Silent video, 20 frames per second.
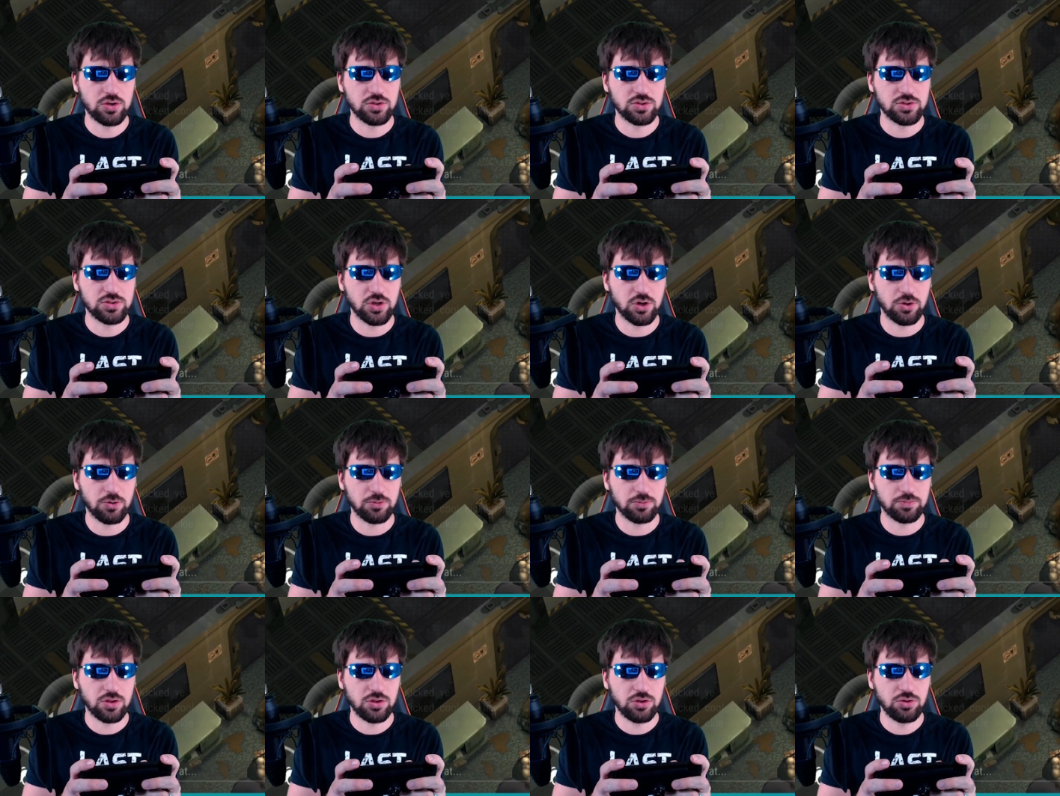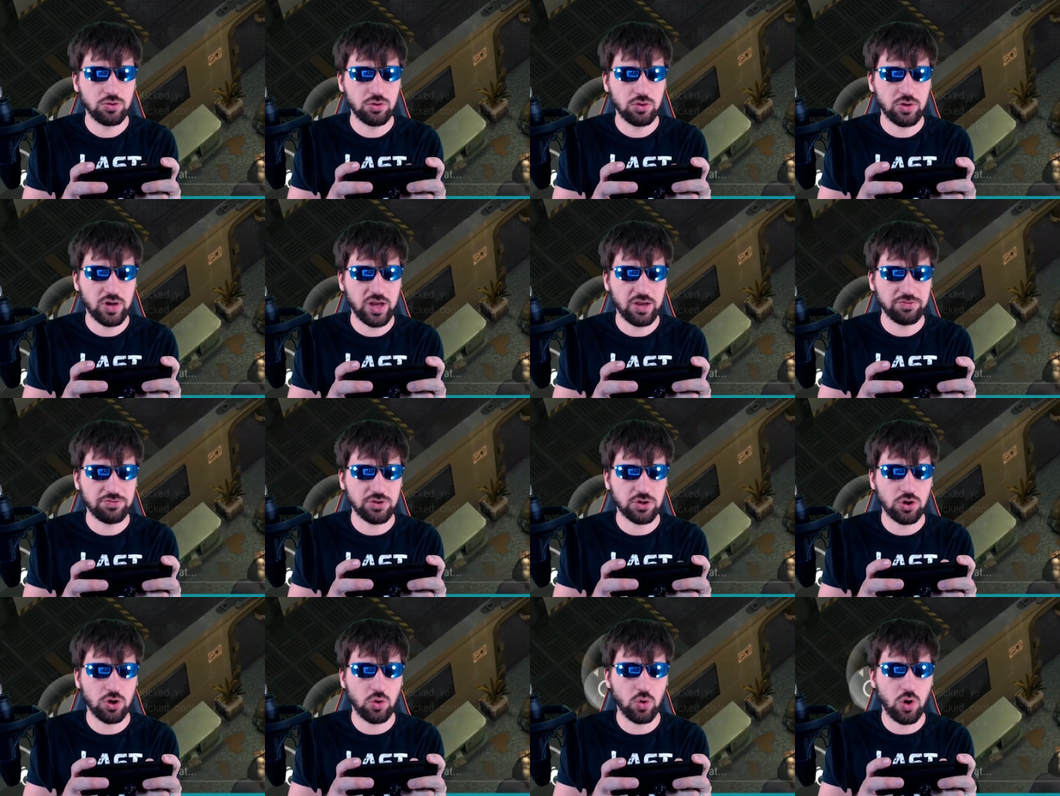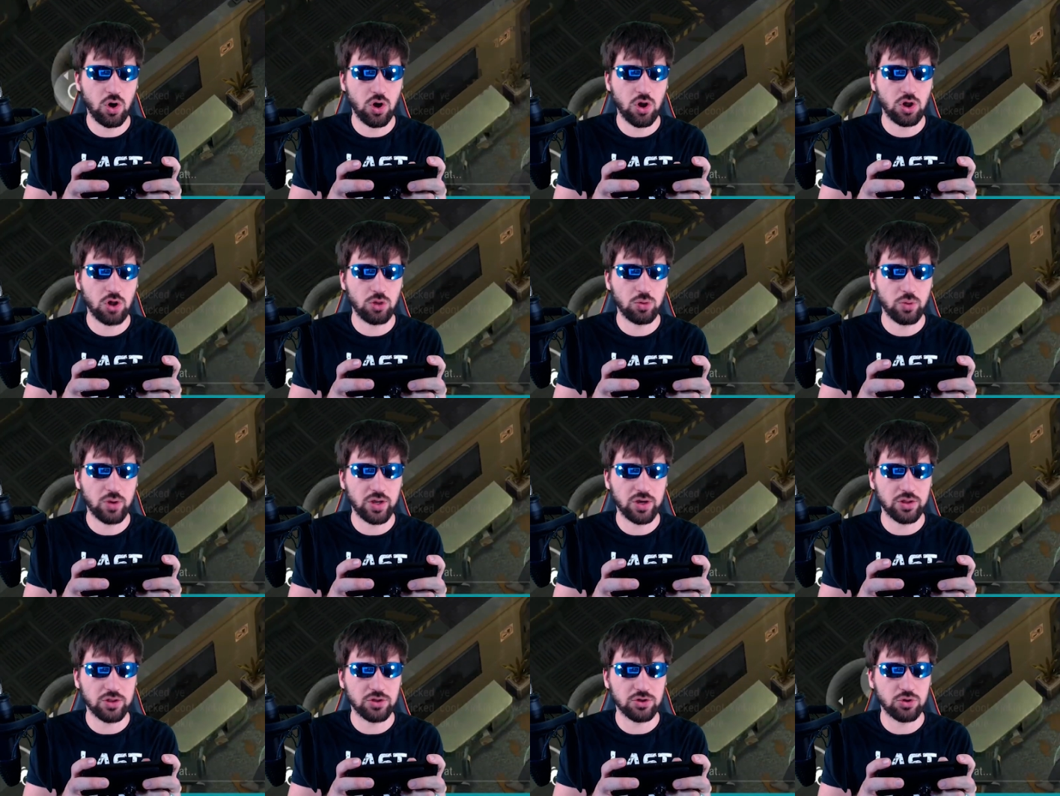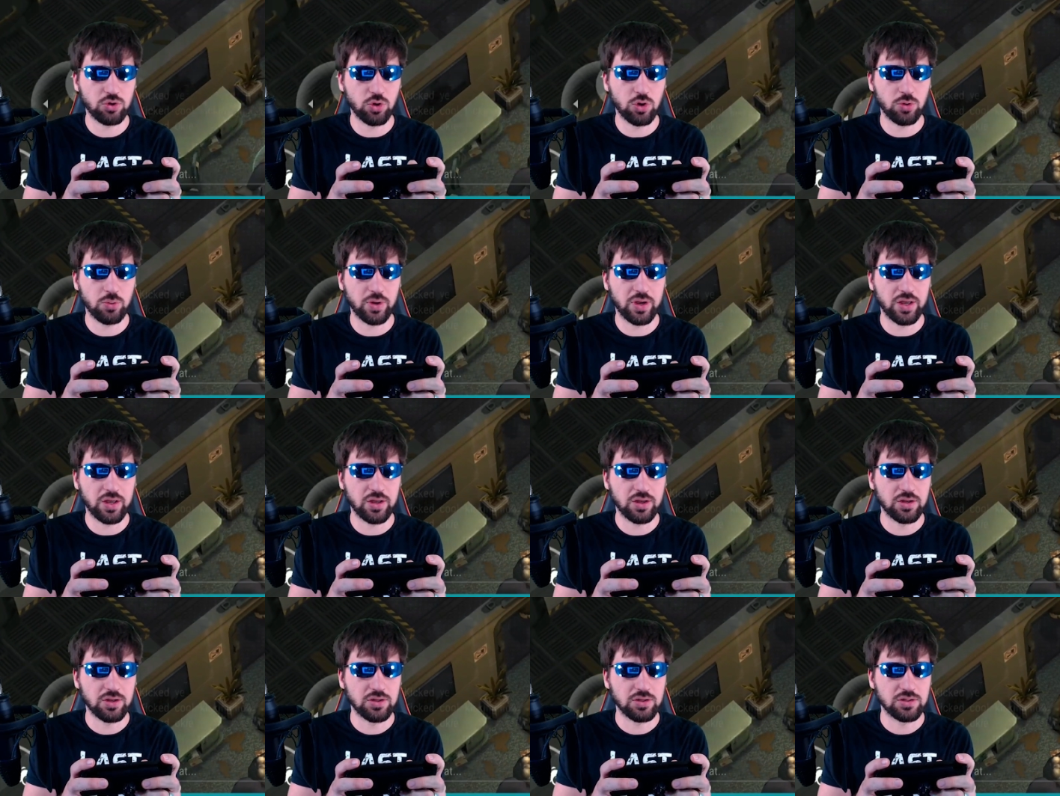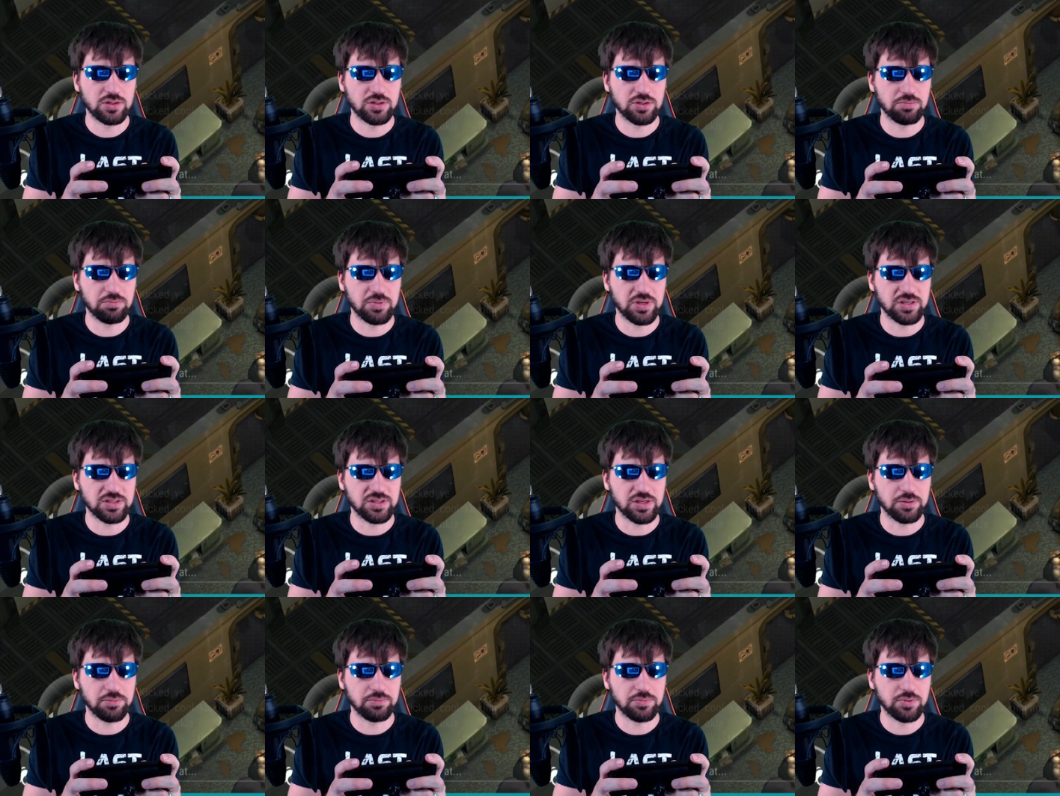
So you don't have to go all the way to the doorway to miss him.